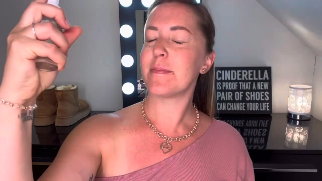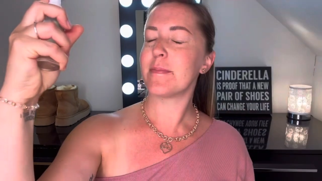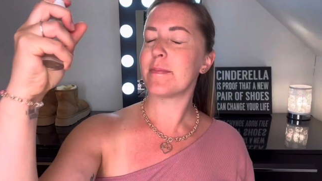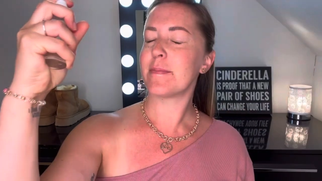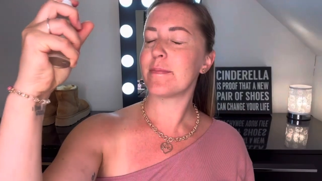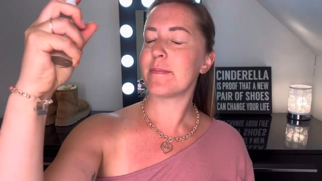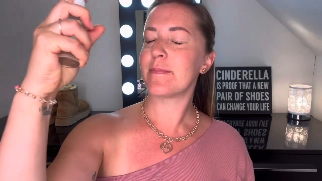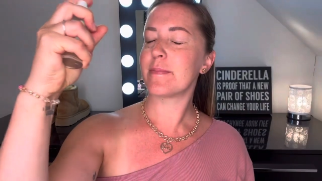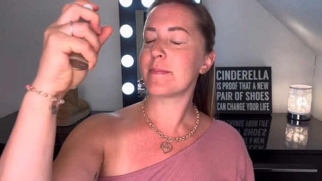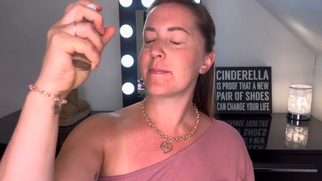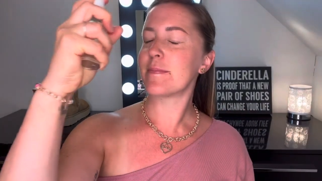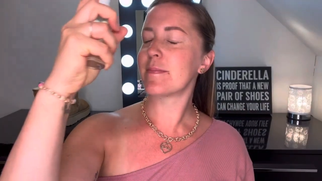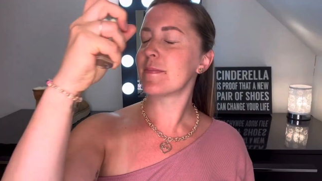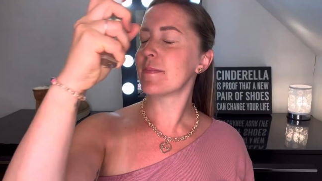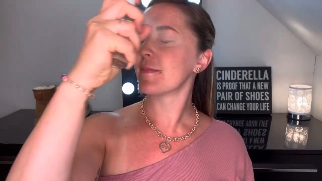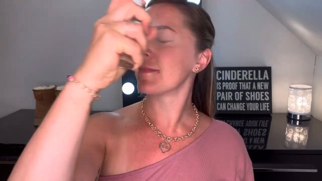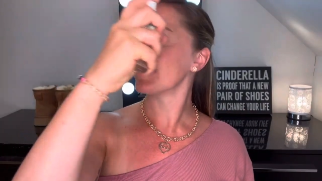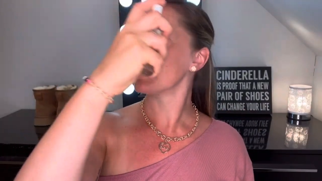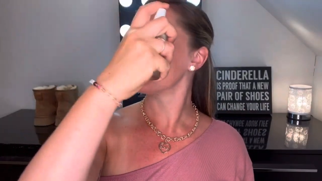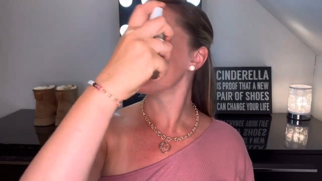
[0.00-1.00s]

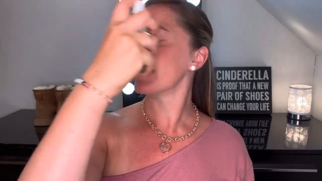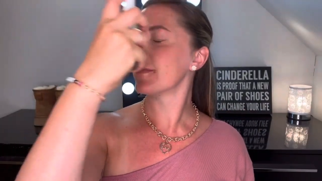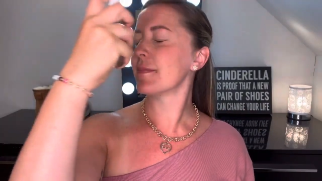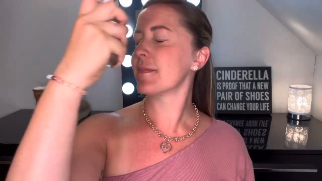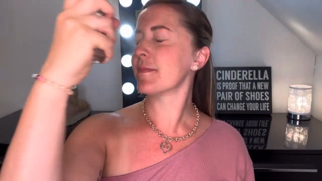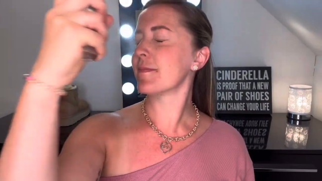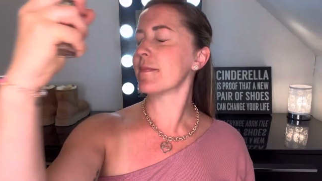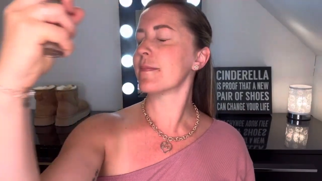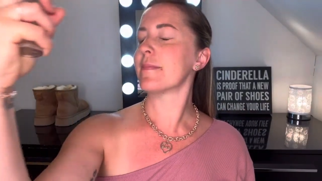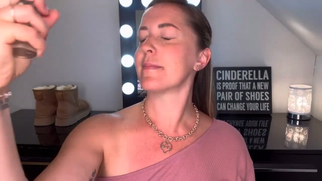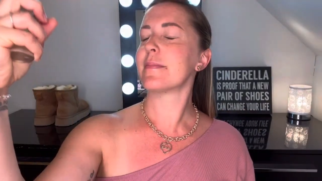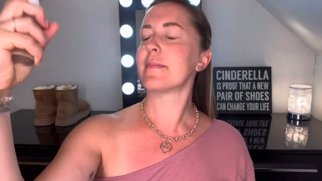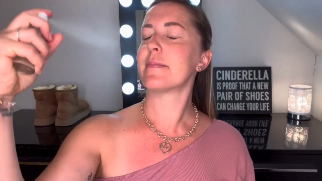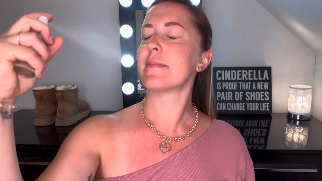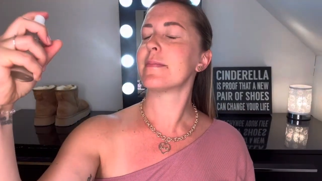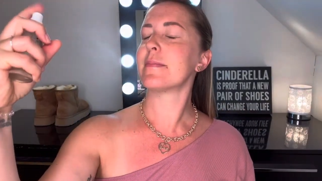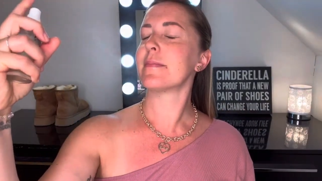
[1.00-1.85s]
(silence)